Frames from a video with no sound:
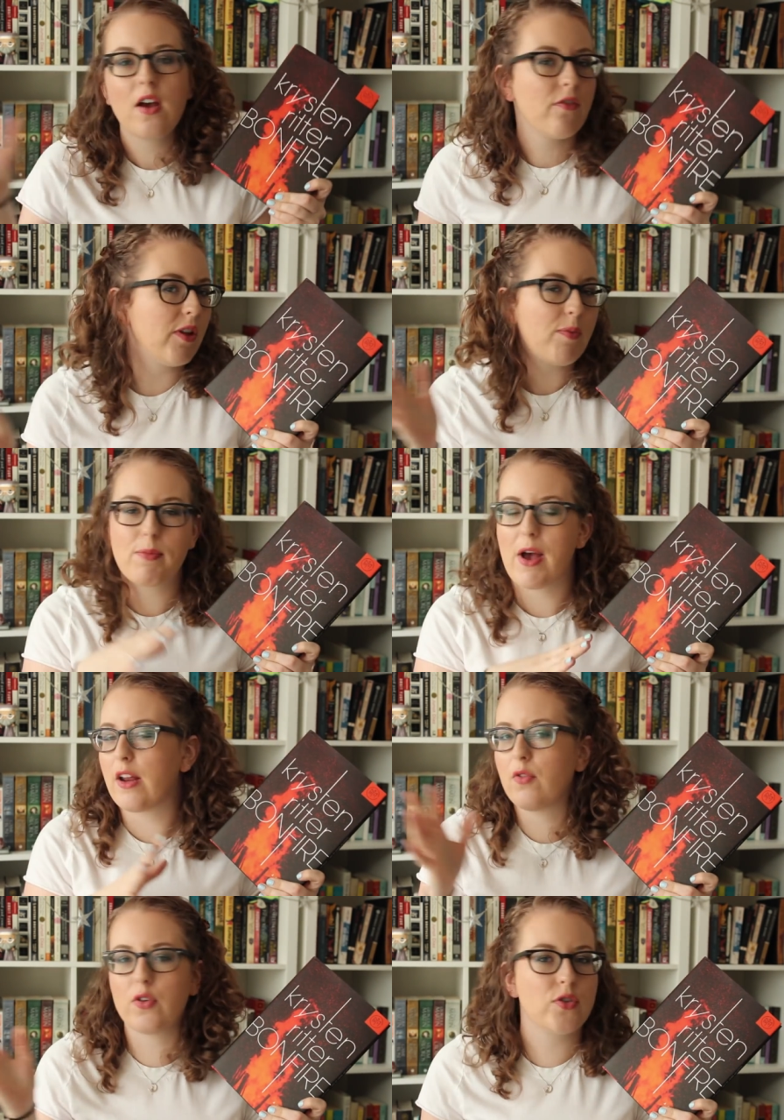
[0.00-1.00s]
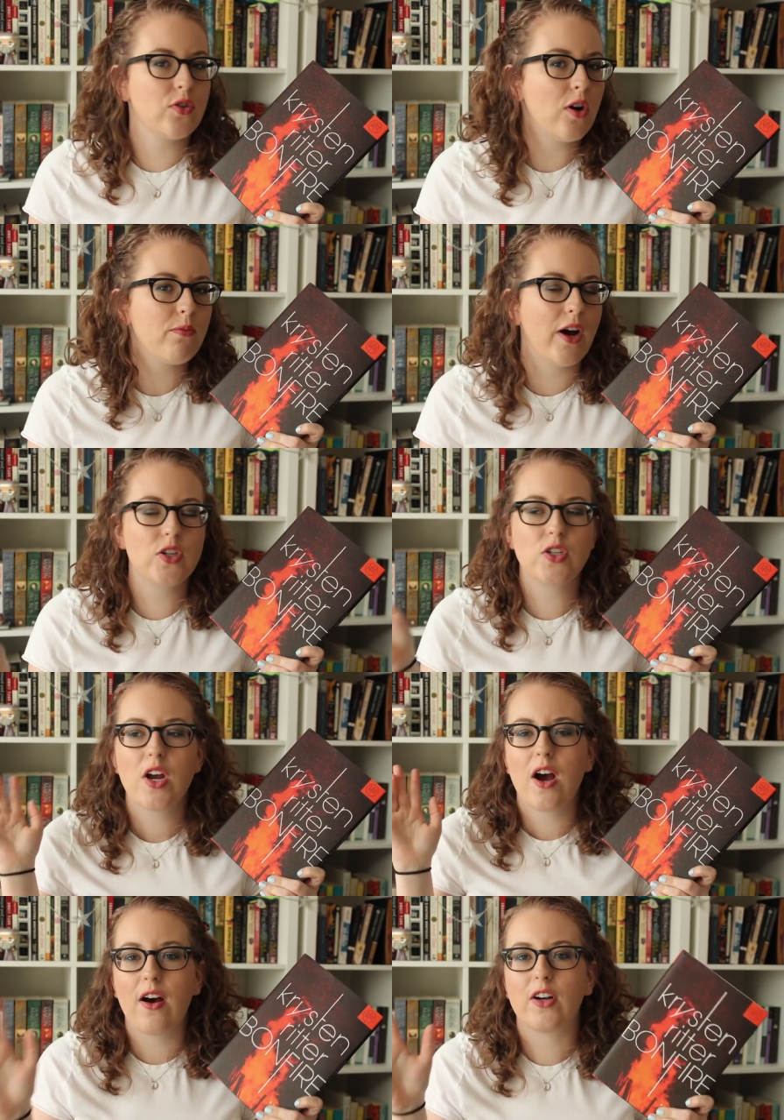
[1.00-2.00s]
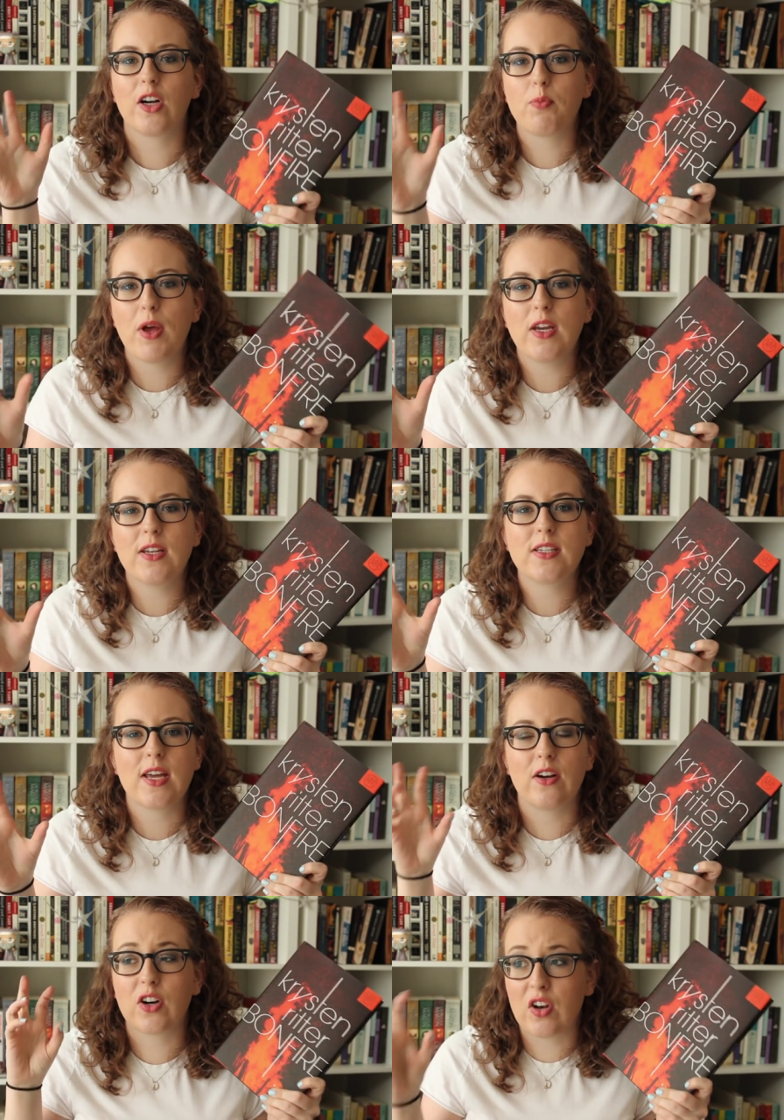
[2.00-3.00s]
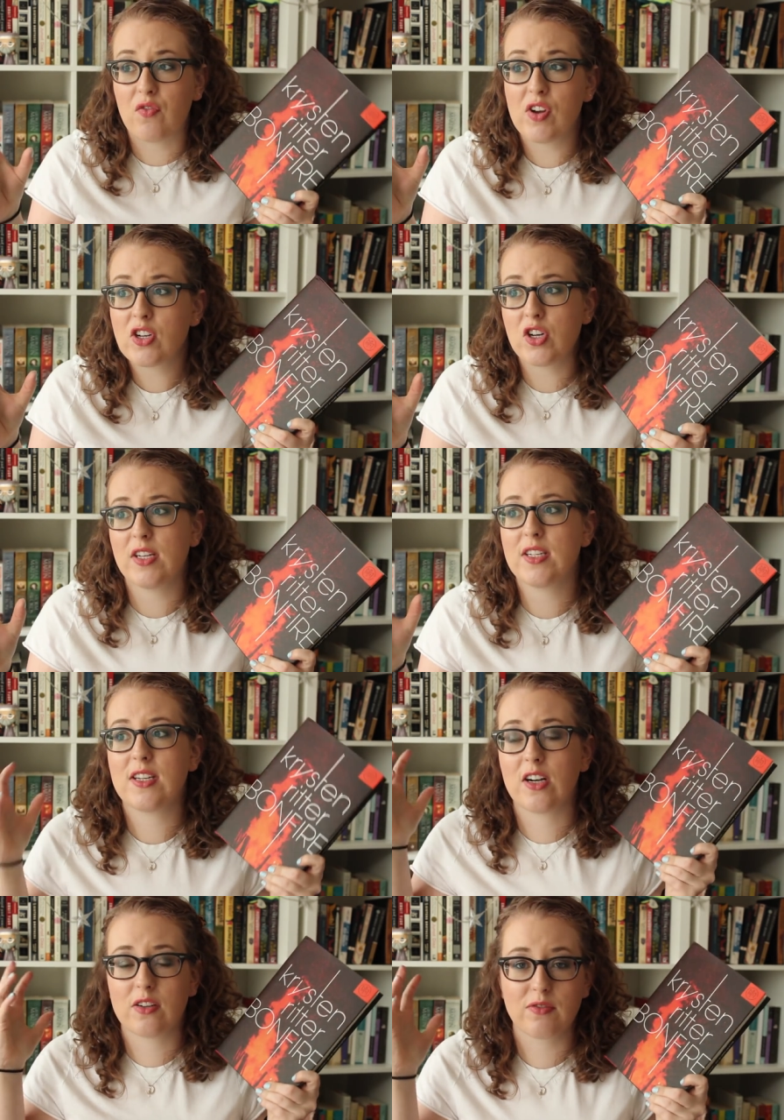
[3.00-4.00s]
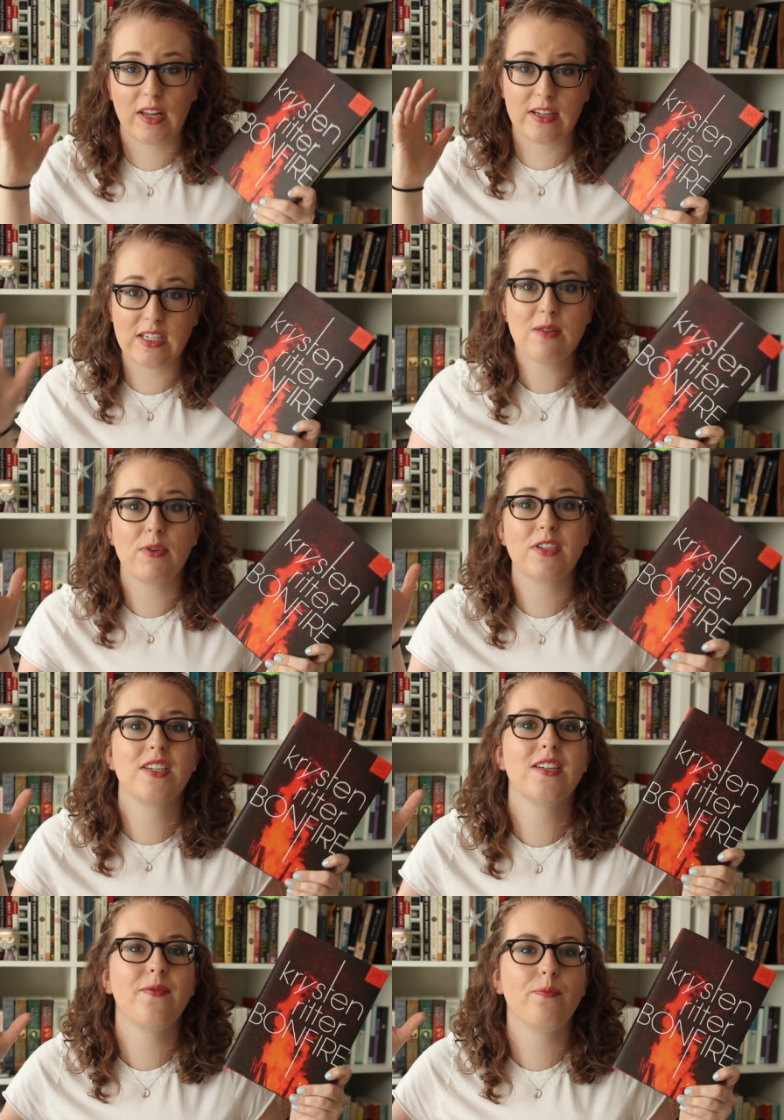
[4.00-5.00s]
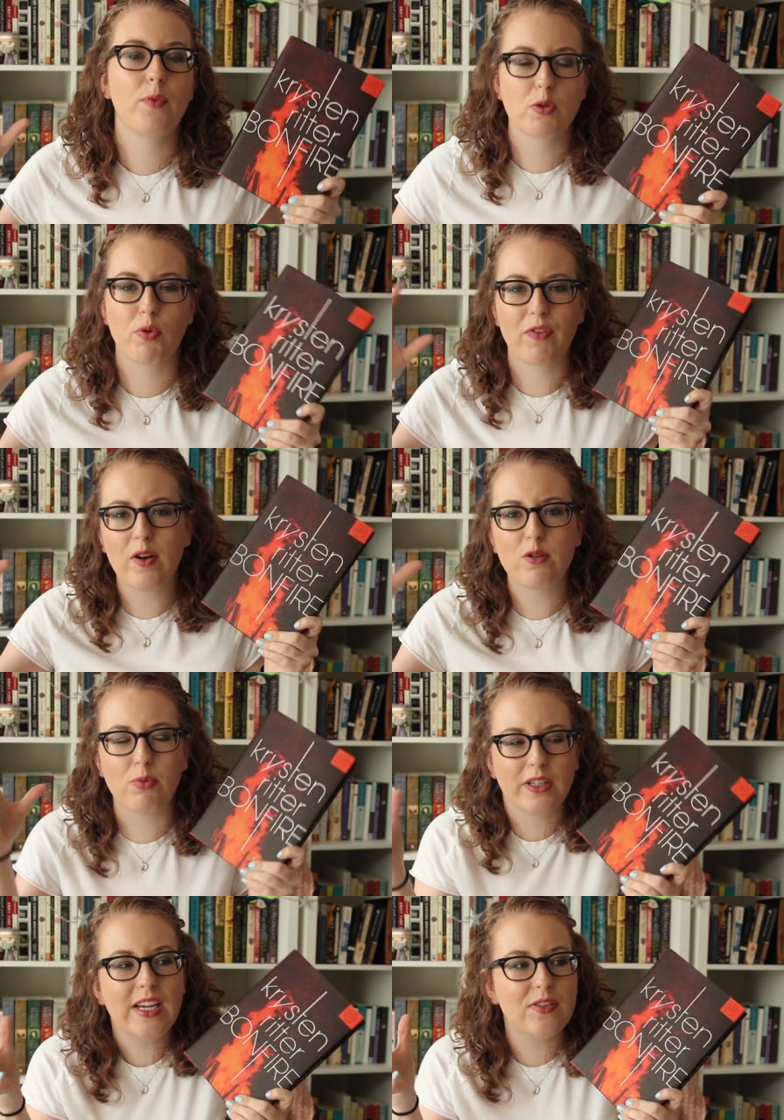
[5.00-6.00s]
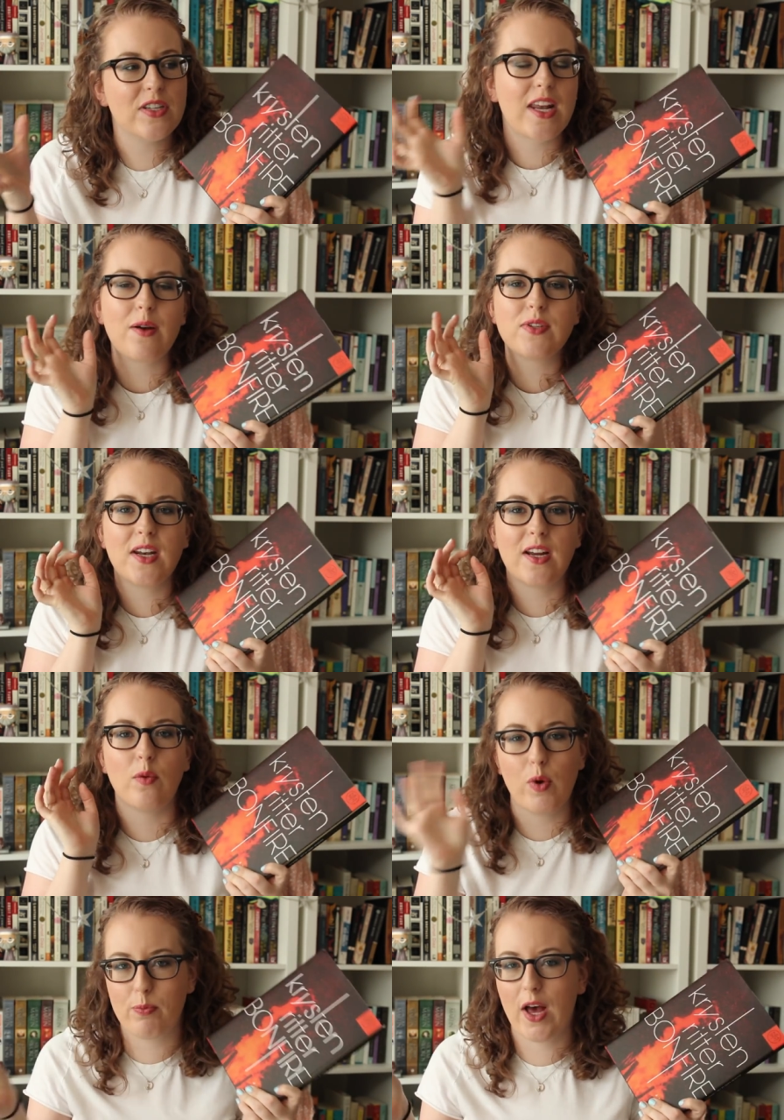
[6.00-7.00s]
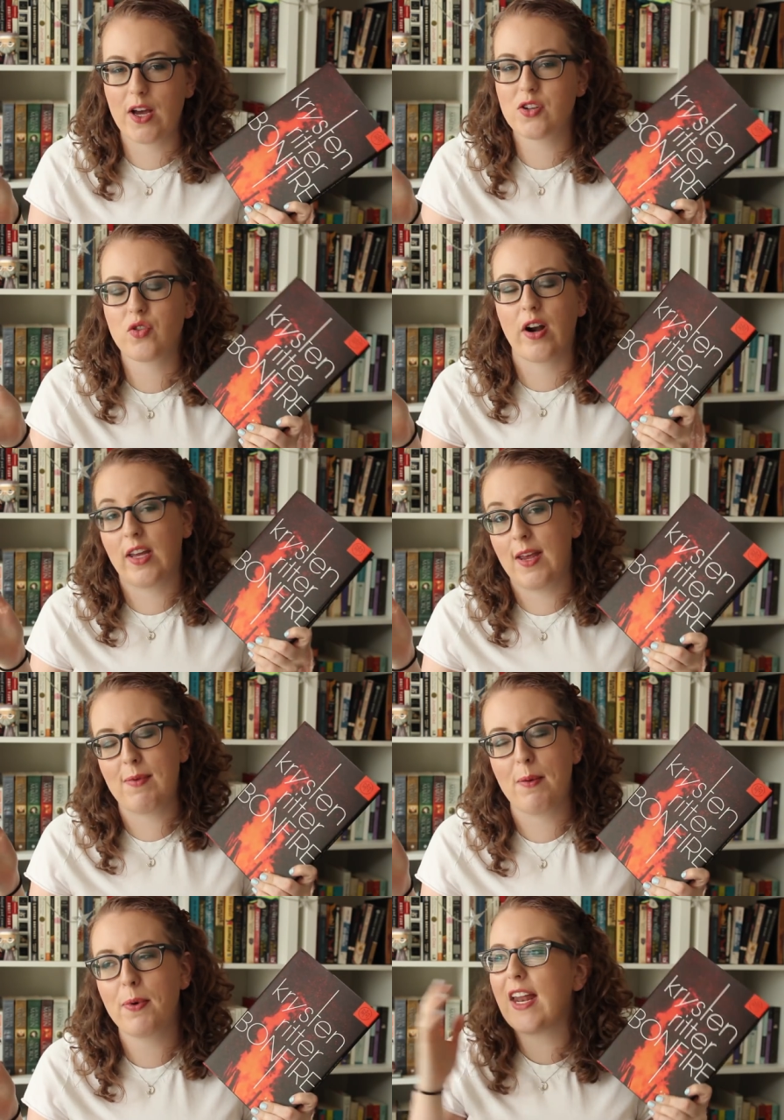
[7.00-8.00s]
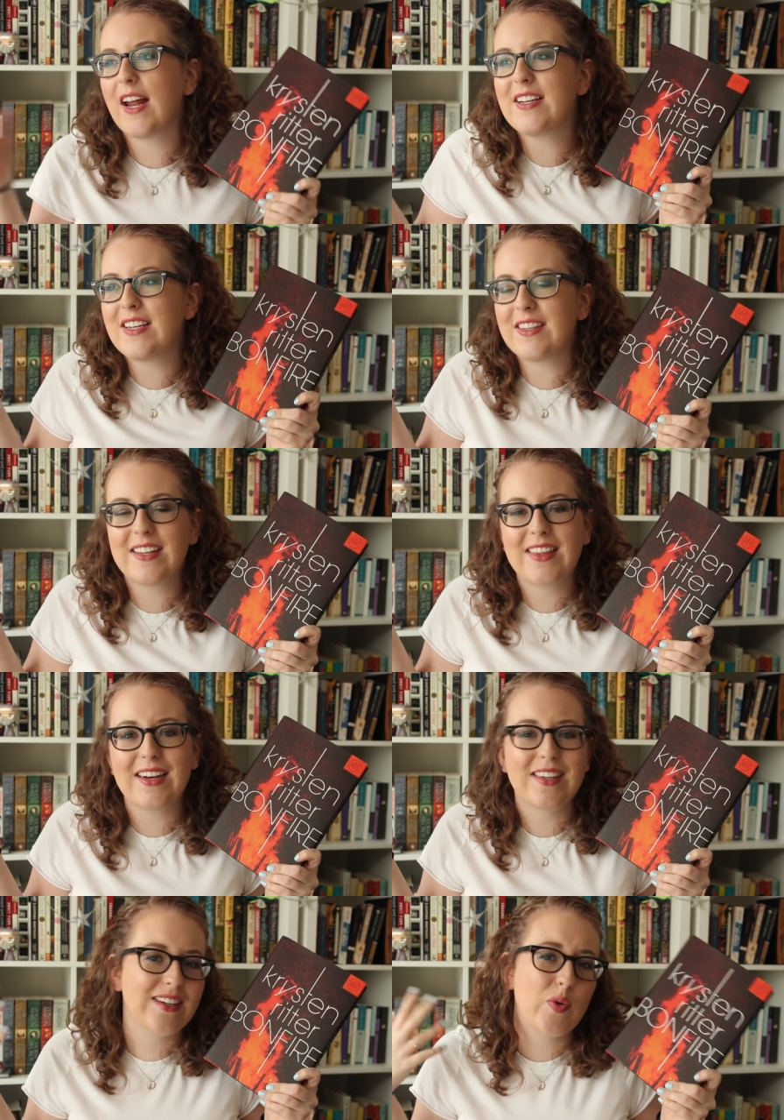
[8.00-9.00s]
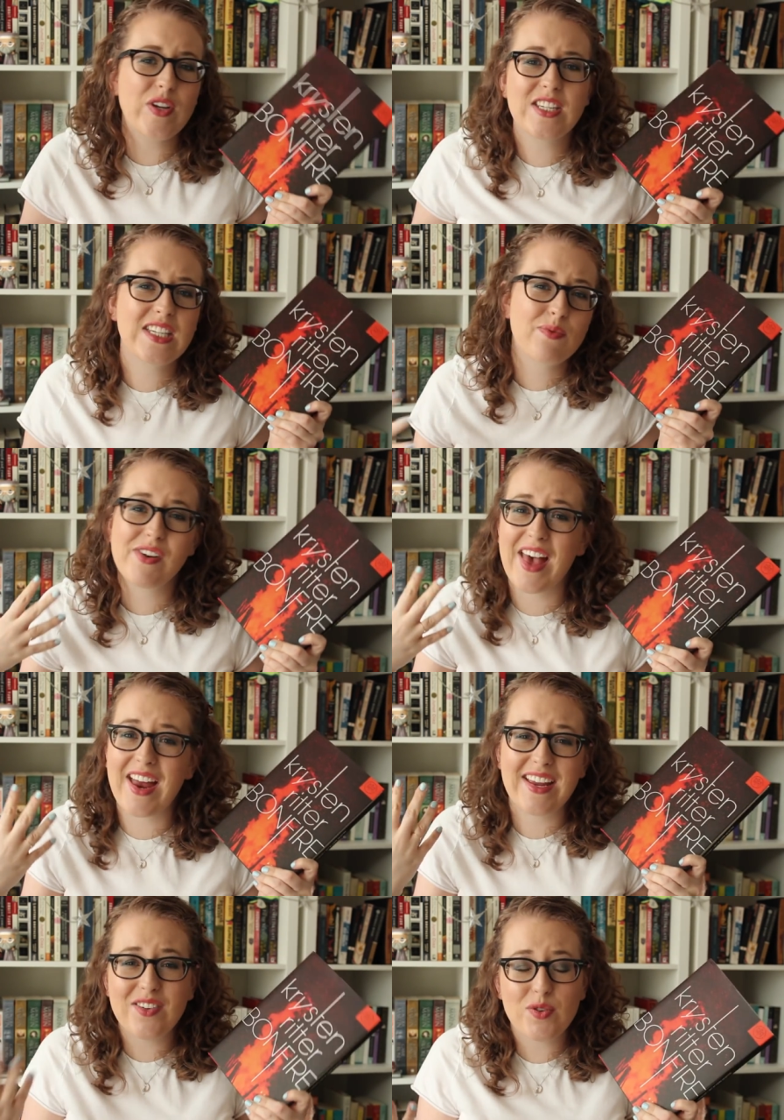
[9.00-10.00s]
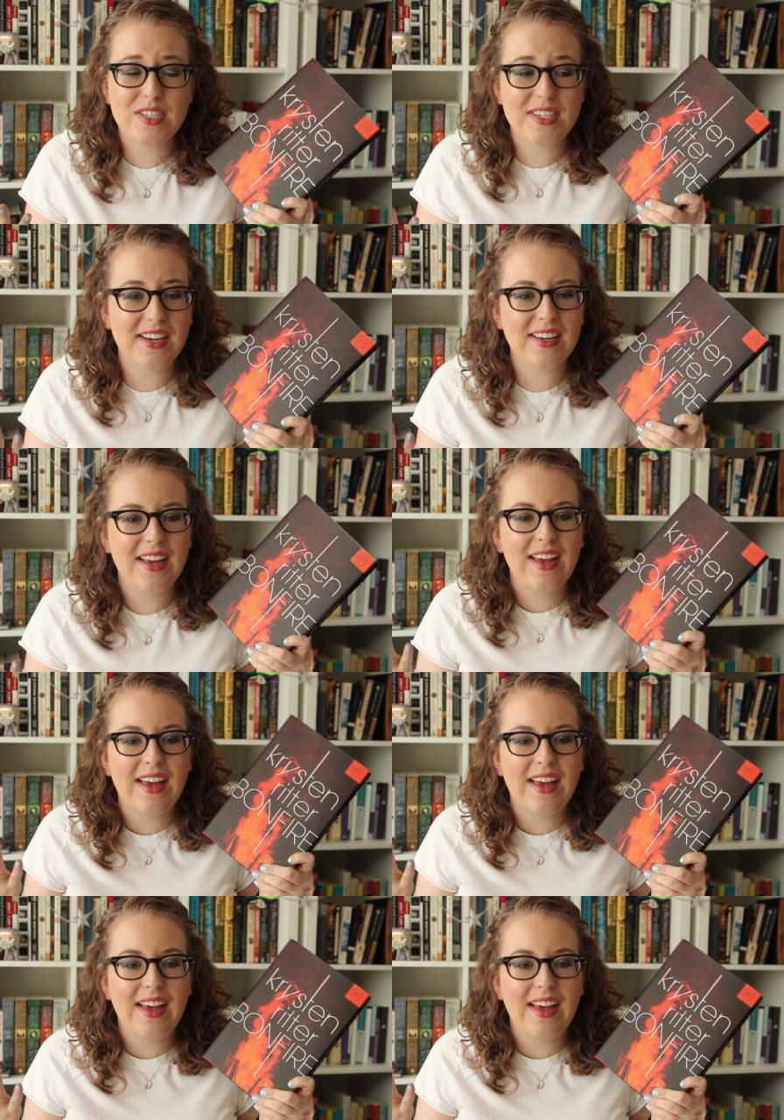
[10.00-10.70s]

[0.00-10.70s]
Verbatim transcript: Flipping back and forth so much on her opinions and her convictions and her like deepest, most profound beliefs that I was getting whiplash trying to keep up. And I didn't think that the twists were that interesting,